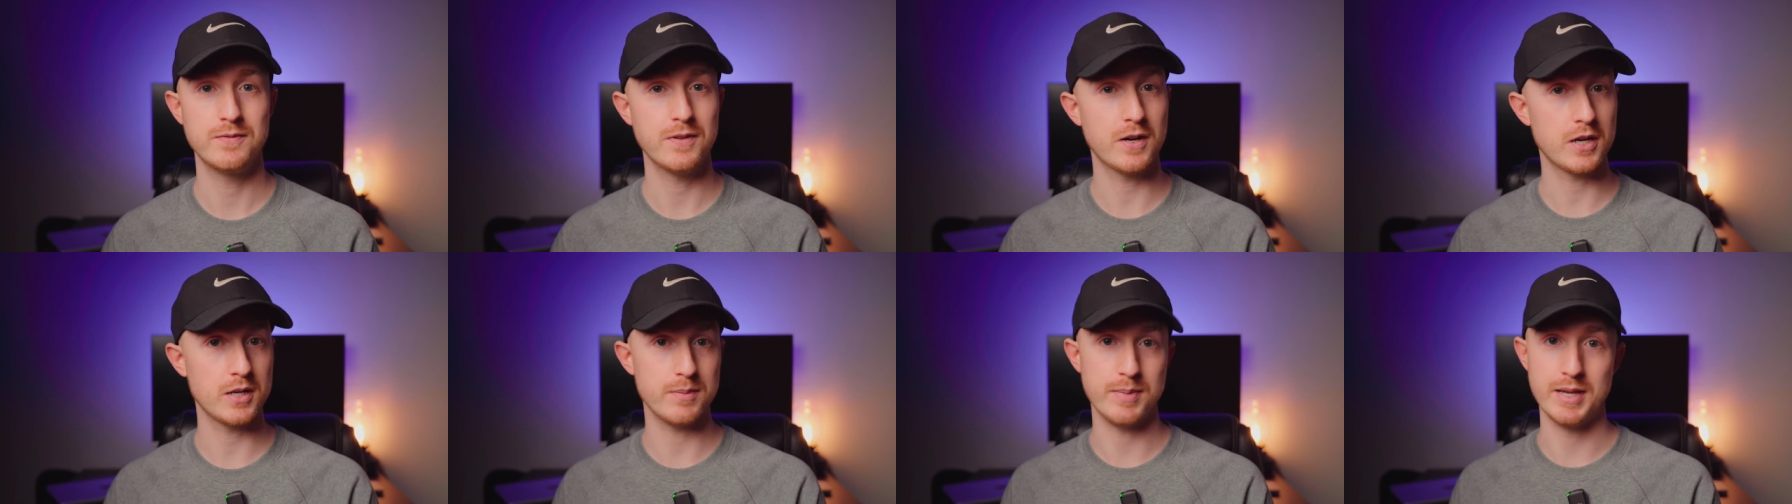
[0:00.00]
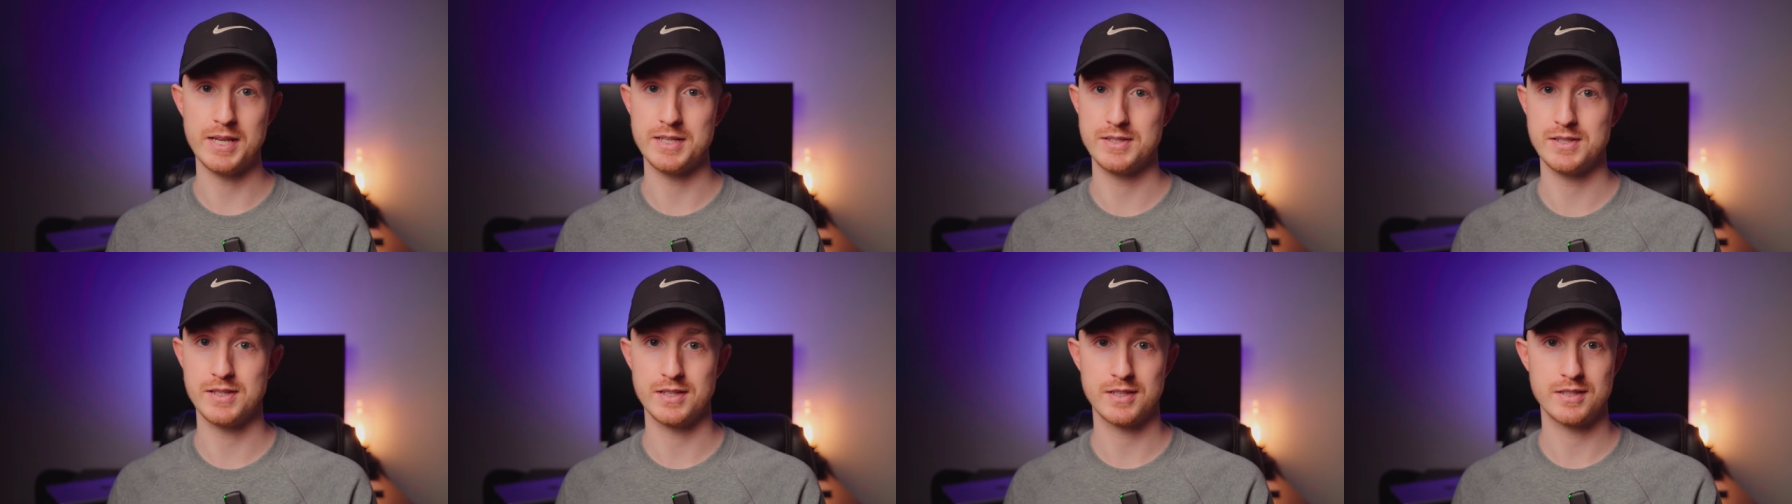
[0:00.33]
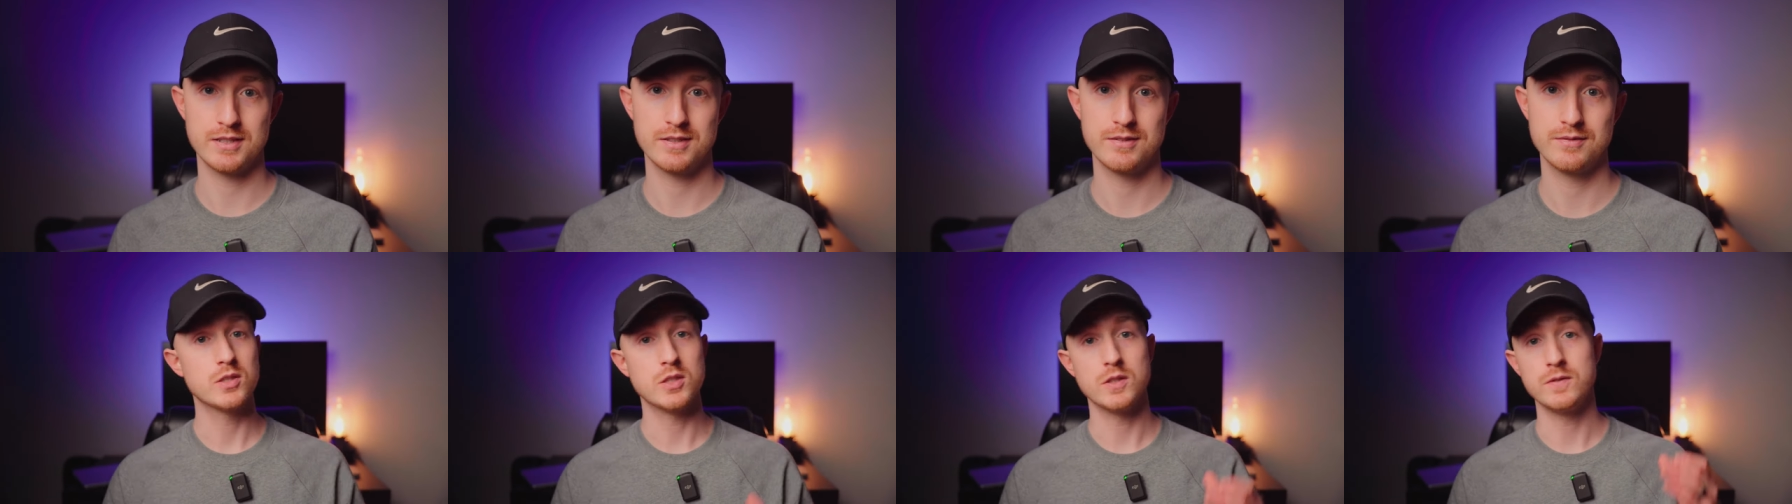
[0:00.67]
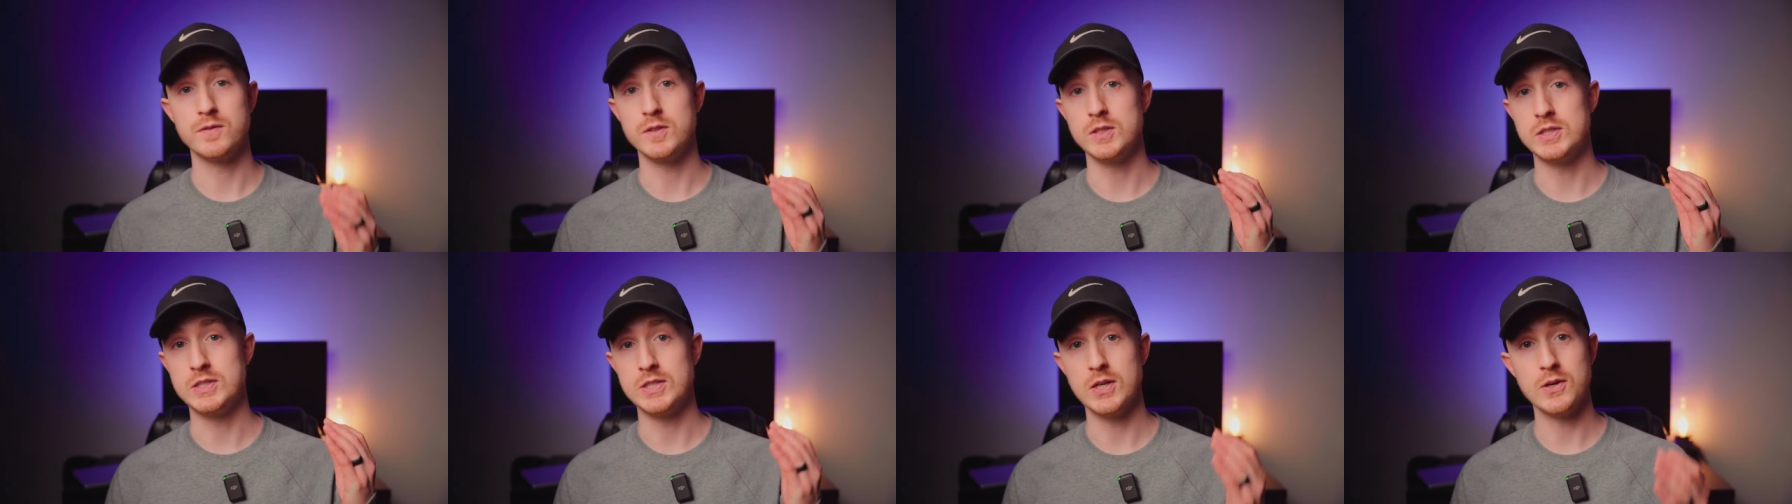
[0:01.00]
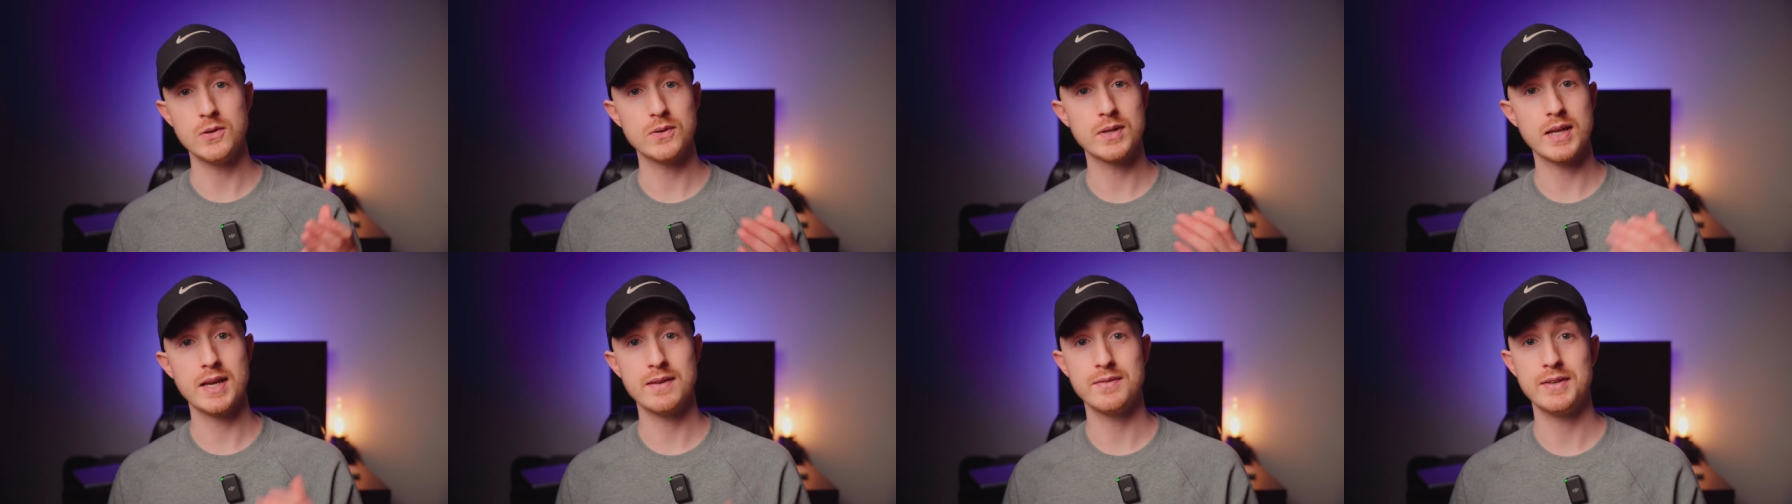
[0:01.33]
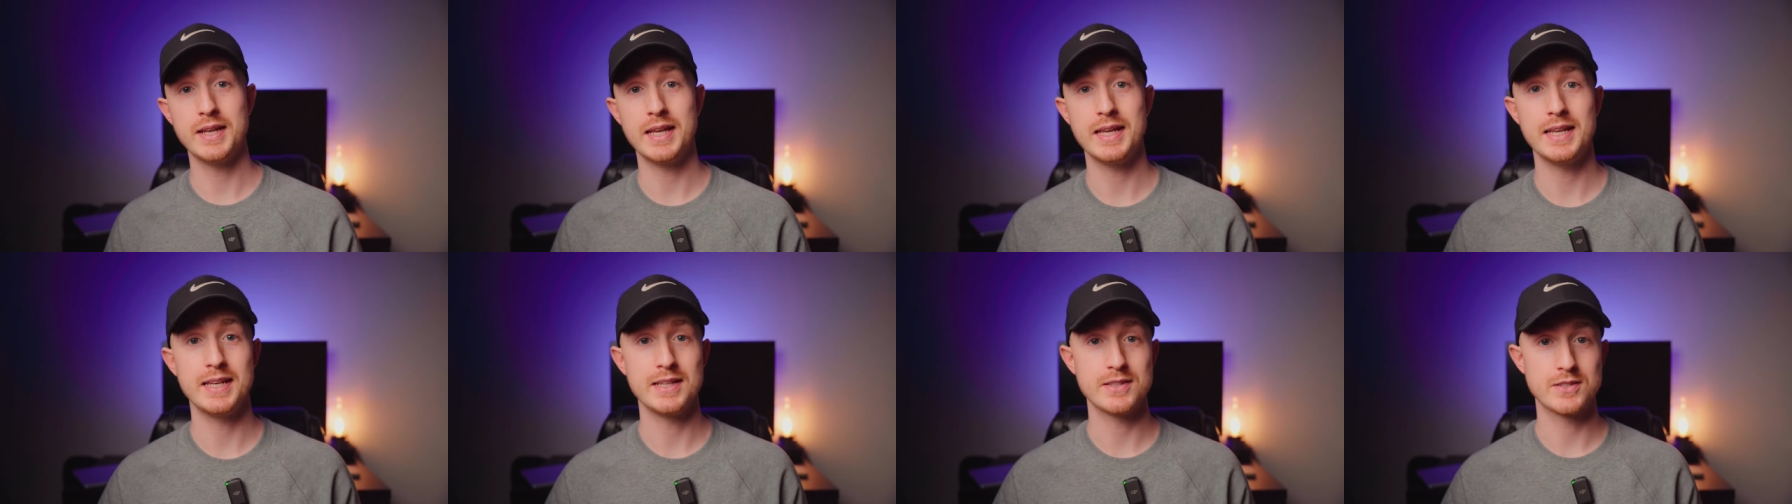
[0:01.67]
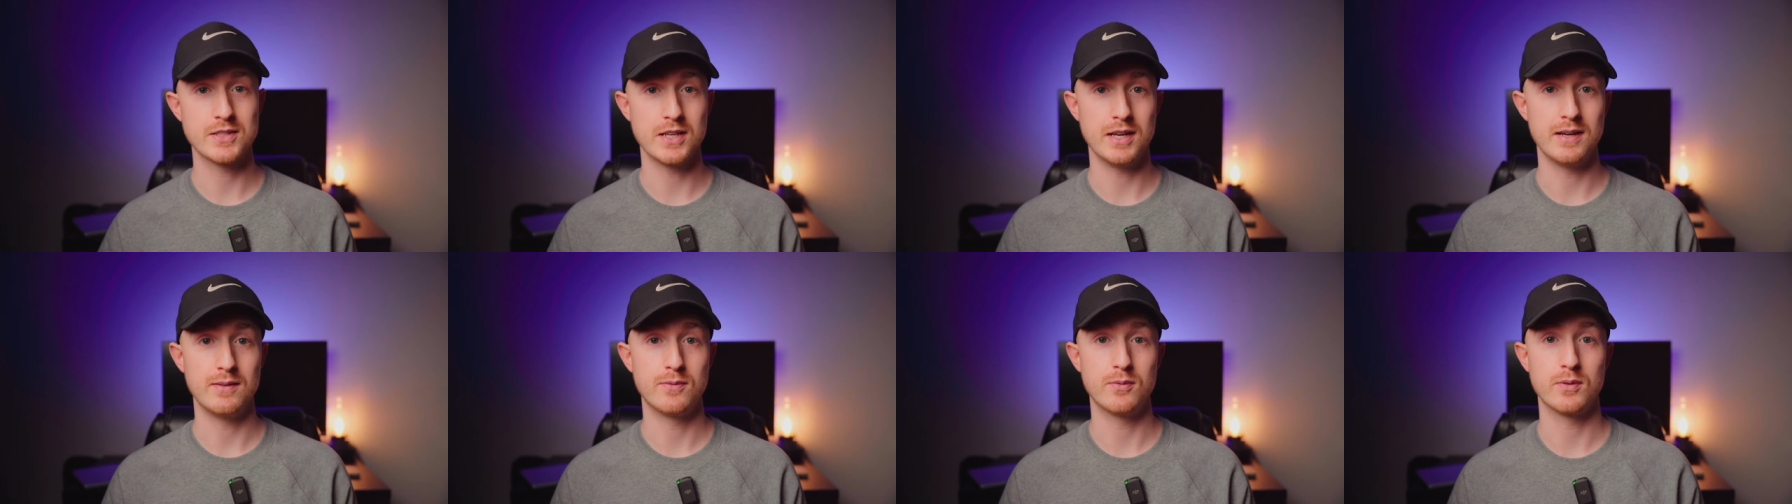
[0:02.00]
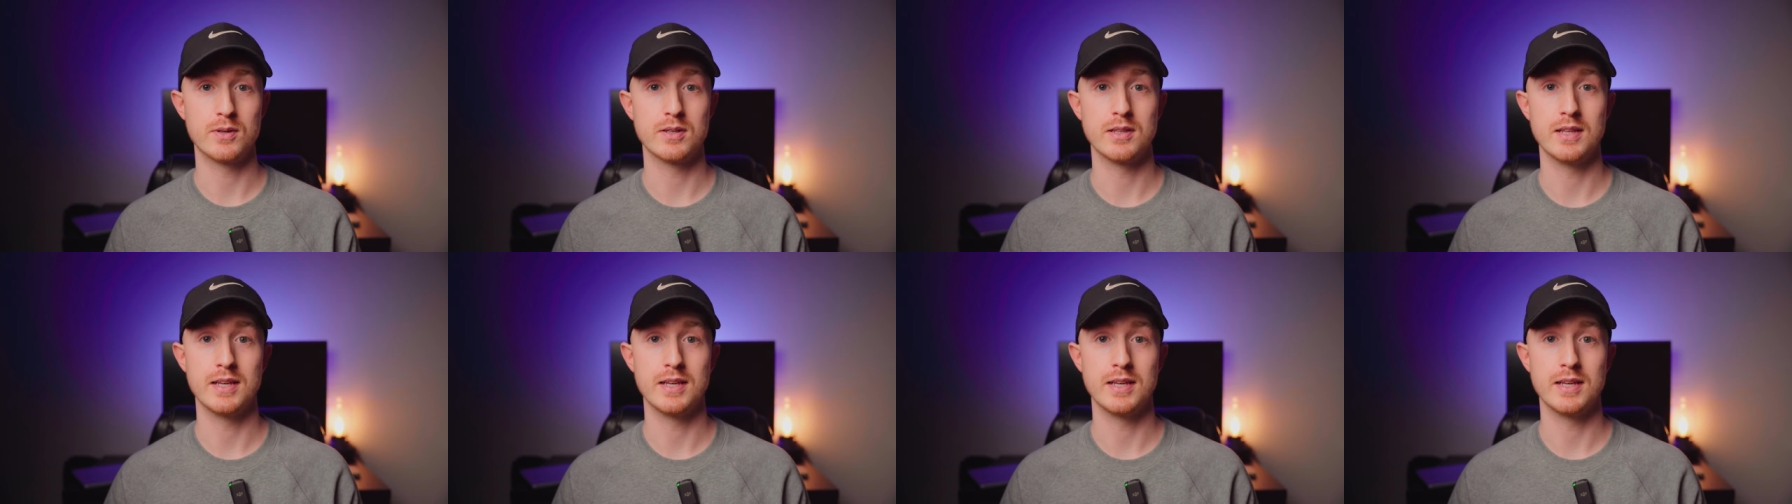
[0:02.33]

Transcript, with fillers: Very basic. So if you don't have an editing software